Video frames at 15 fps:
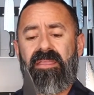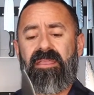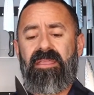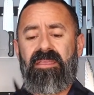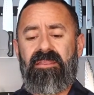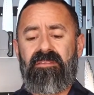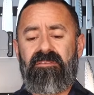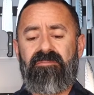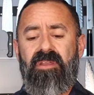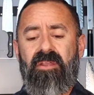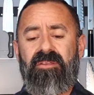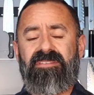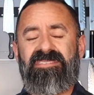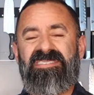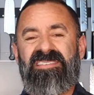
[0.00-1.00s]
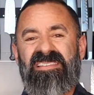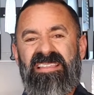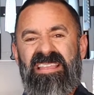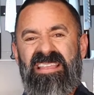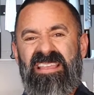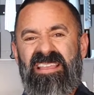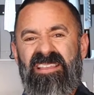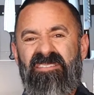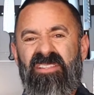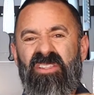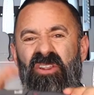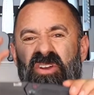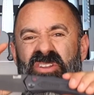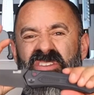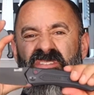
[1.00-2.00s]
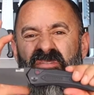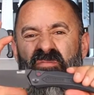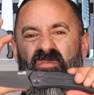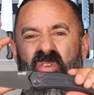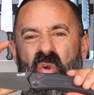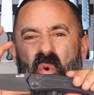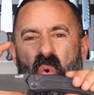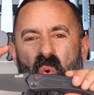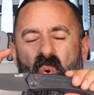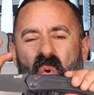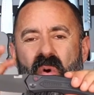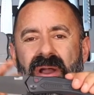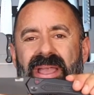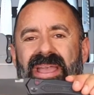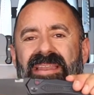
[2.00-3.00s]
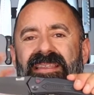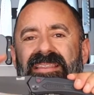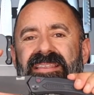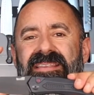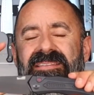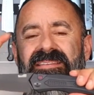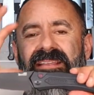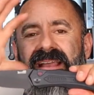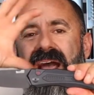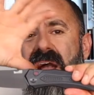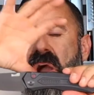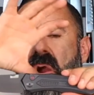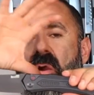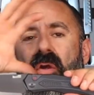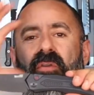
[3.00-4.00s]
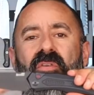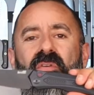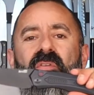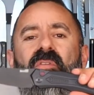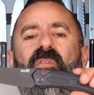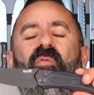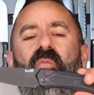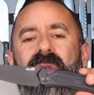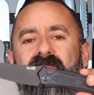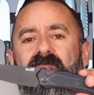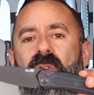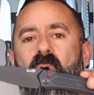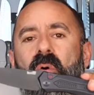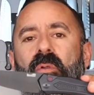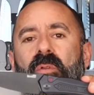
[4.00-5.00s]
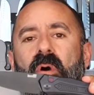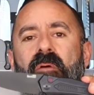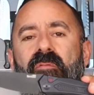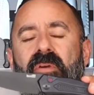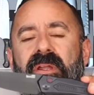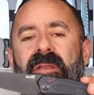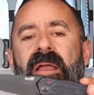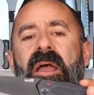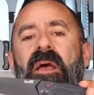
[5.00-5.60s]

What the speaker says: It is very sleek, looks cool, and it is got hard use written all over it.